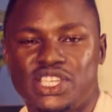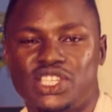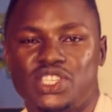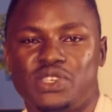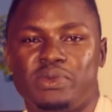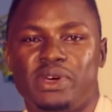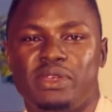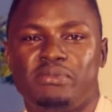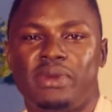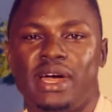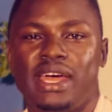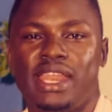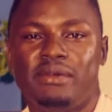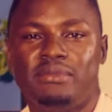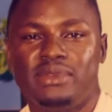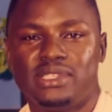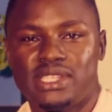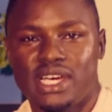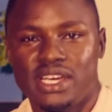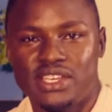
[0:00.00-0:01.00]
and gentlemen, my
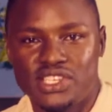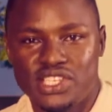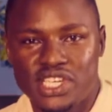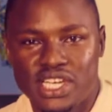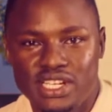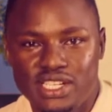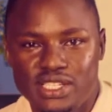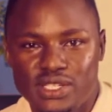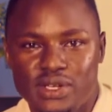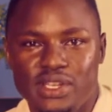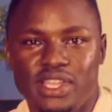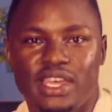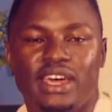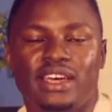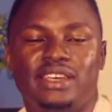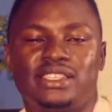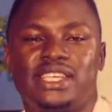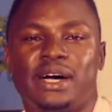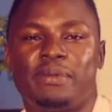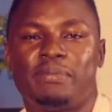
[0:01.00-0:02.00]
name is Angel Tony
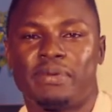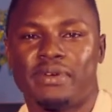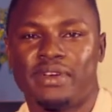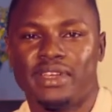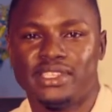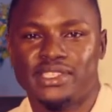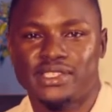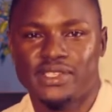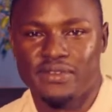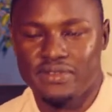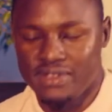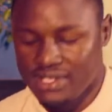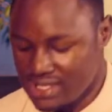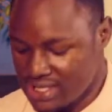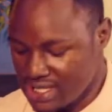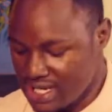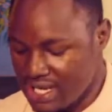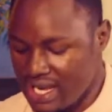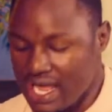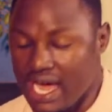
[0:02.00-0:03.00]
Asa, Prince of the
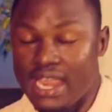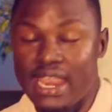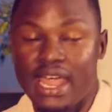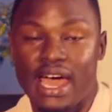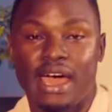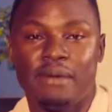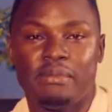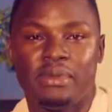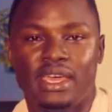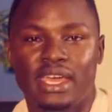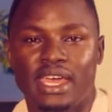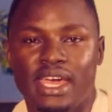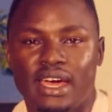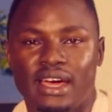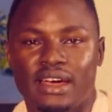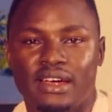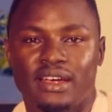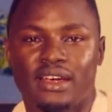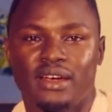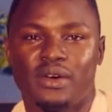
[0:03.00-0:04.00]
Sun, and I'm
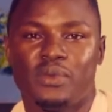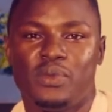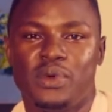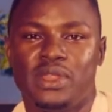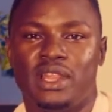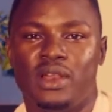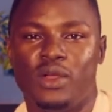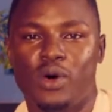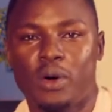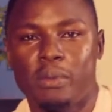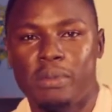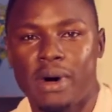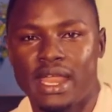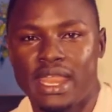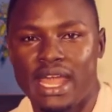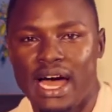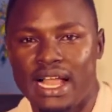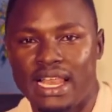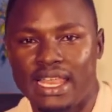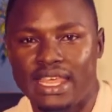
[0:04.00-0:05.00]
here with
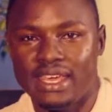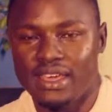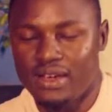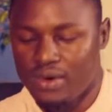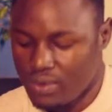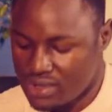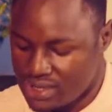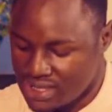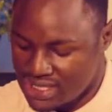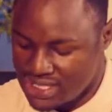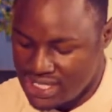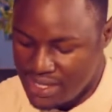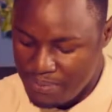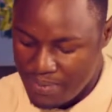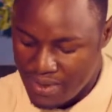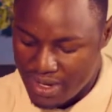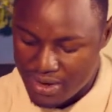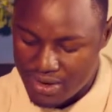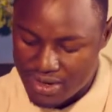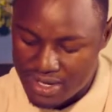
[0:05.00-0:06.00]
Loukman Ali, who's
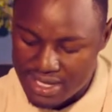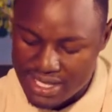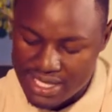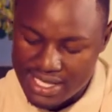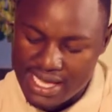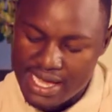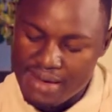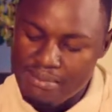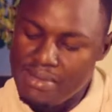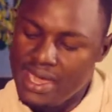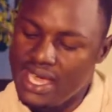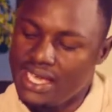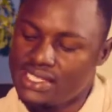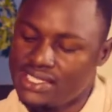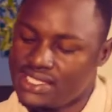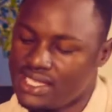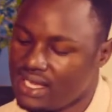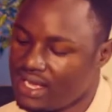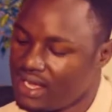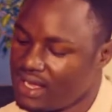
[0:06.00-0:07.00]
sipping on the
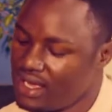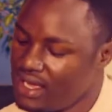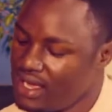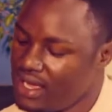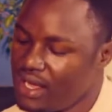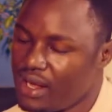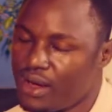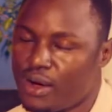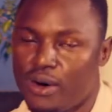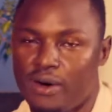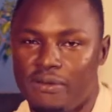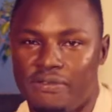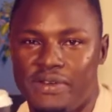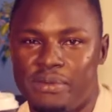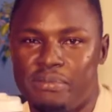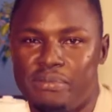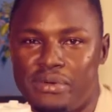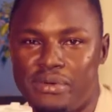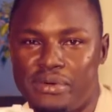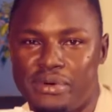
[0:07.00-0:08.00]
amazing
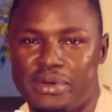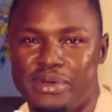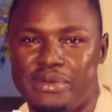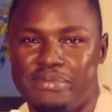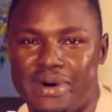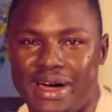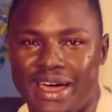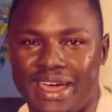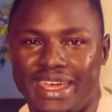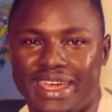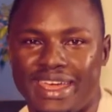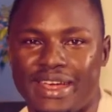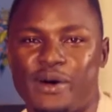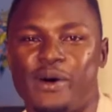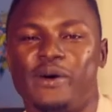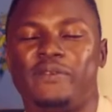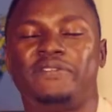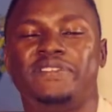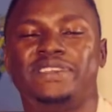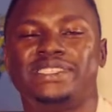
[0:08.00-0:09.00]
coffee brewed by
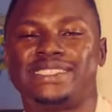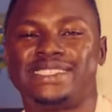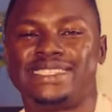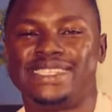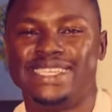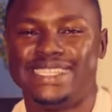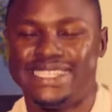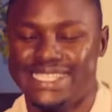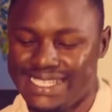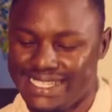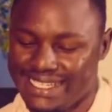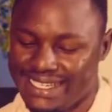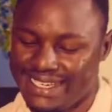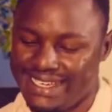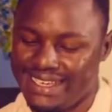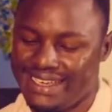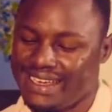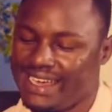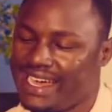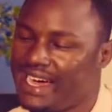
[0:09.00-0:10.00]
Coffee City.
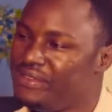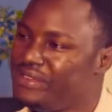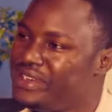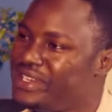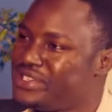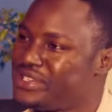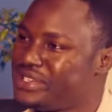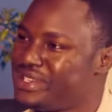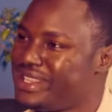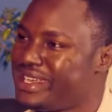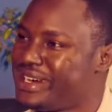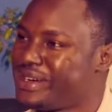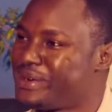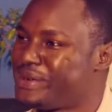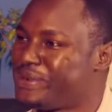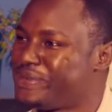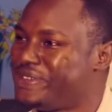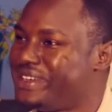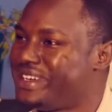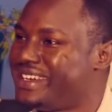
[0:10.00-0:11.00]
Have you enjoyed that
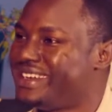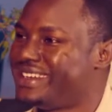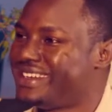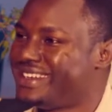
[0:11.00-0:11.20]
coffee?